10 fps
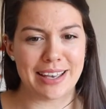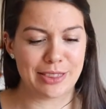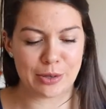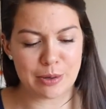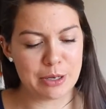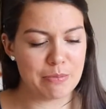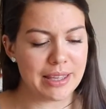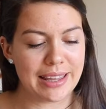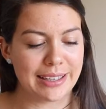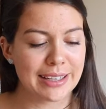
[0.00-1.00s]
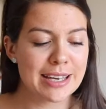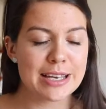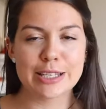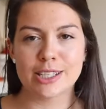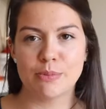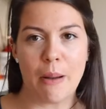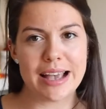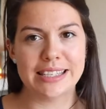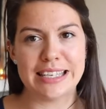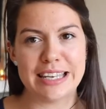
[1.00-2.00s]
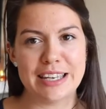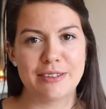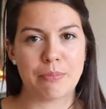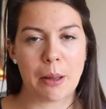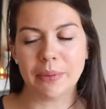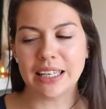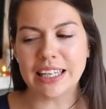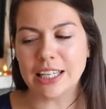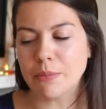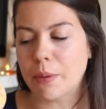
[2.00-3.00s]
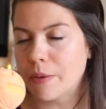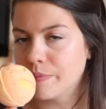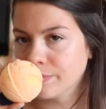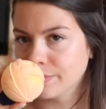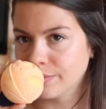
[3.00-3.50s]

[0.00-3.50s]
I thought it would be like spicy and pumpkin-y, but